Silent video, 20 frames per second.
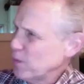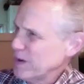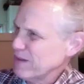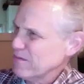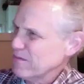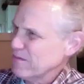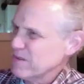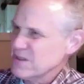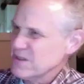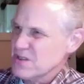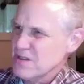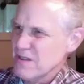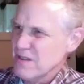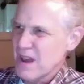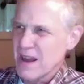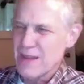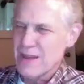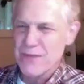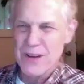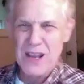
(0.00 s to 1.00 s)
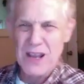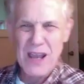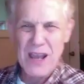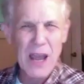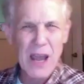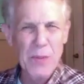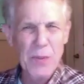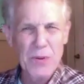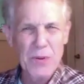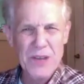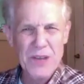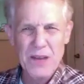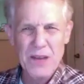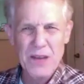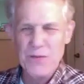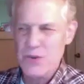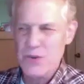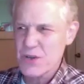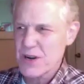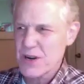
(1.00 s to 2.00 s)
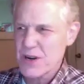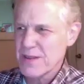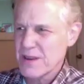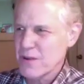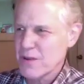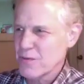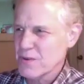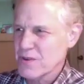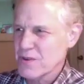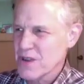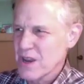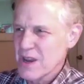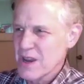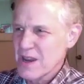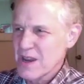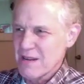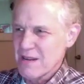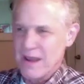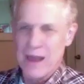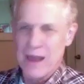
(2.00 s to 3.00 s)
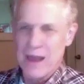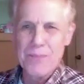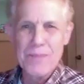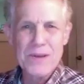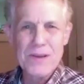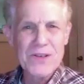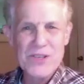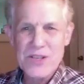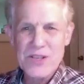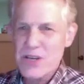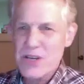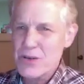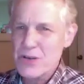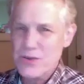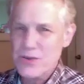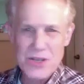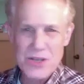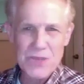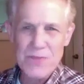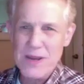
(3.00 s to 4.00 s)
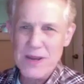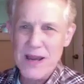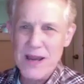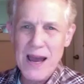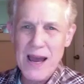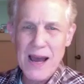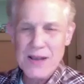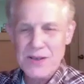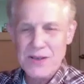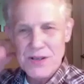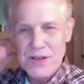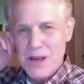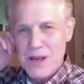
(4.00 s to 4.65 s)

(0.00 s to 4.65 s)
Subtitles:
And it was not even cable television. I think it was NBC or CBS,